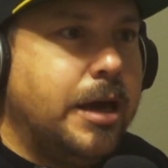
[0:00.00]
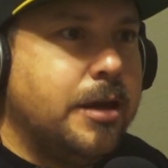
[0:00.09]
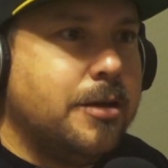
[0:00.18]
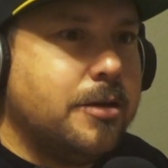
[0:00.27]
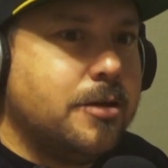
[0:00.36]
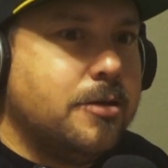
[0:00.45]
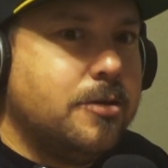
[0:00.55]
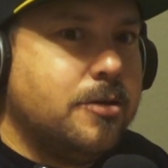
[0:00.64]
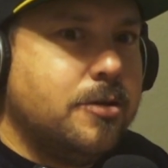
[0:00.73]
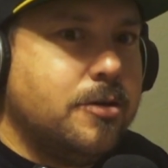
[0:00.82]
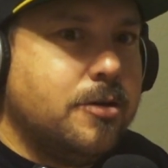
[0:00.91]
and
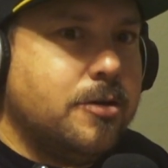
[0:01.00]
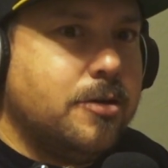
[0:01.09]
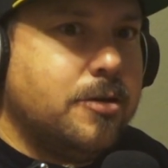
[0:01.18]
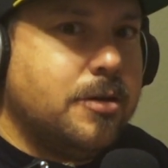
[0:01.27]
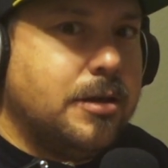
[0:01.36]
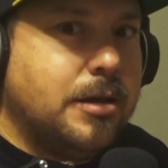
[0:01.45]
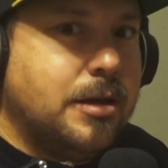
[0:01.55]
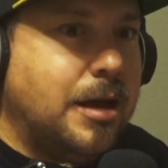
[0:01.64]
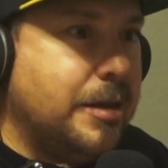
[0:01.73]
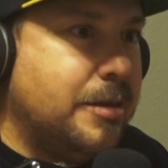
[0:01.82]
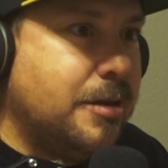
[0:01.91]

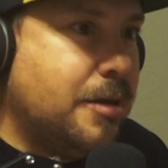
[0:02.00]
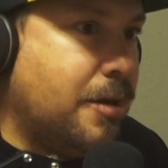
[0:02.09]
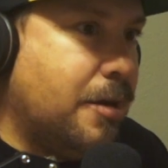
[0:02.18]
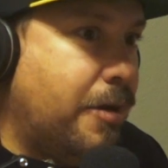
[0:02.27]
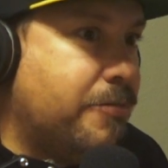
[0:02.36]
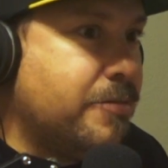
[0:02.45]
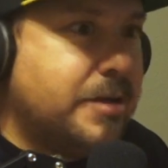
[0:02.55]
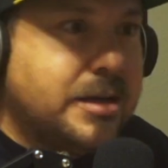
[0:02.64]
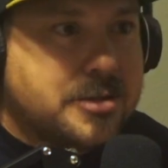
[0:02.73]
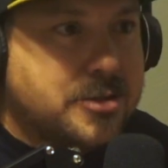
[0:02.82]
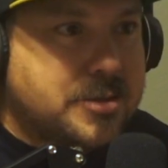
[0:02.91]
I think
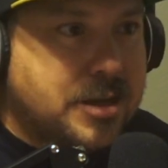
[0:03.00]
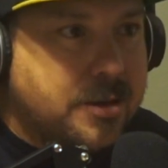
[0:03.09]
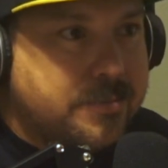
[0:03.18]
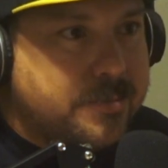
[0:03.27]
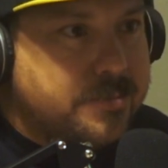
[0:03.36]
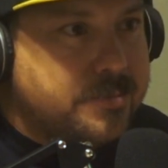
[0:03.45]
everyone has a good time.